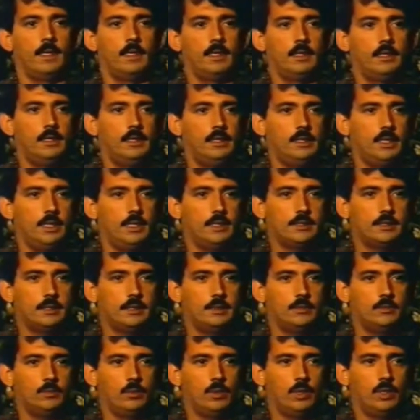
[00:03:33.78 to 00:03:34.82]
Yes,
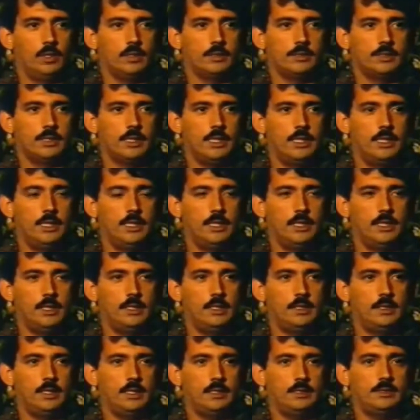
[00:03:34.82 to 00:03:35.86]
it was.
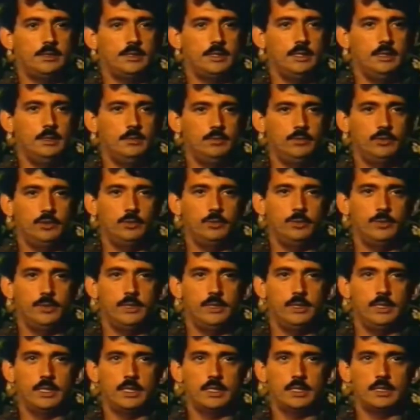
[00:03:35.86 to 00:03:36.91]
They seemed to
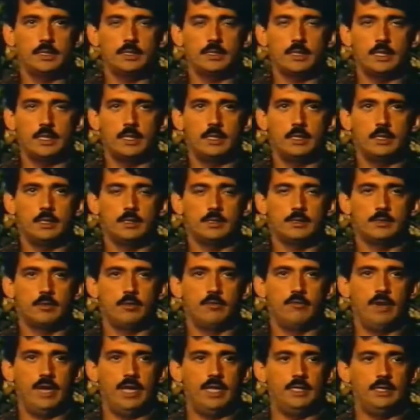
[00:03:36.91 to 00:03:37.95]
be
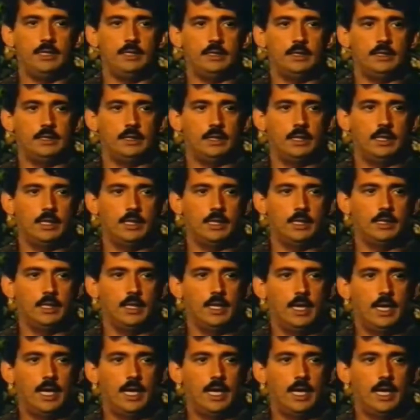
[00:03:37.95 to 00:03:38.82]
surveilling it.